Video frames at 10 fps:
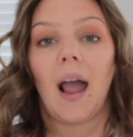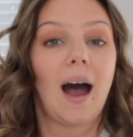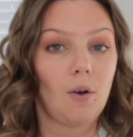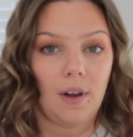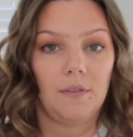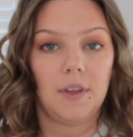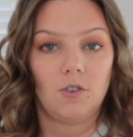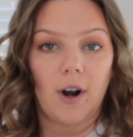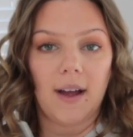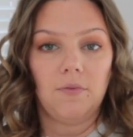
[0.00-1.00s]
out of the
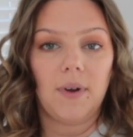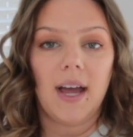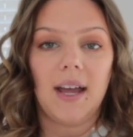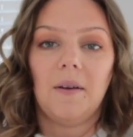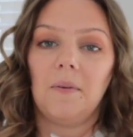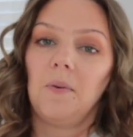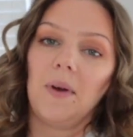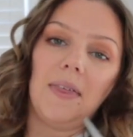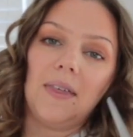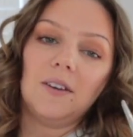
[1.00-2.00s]
driveway
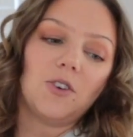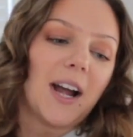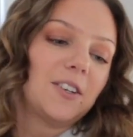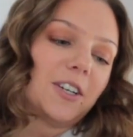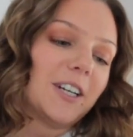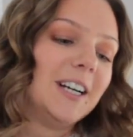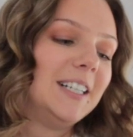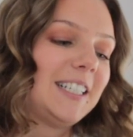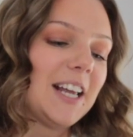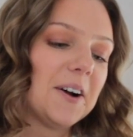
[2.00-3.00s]
with the tractor.
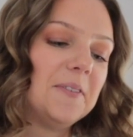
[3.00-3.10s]
So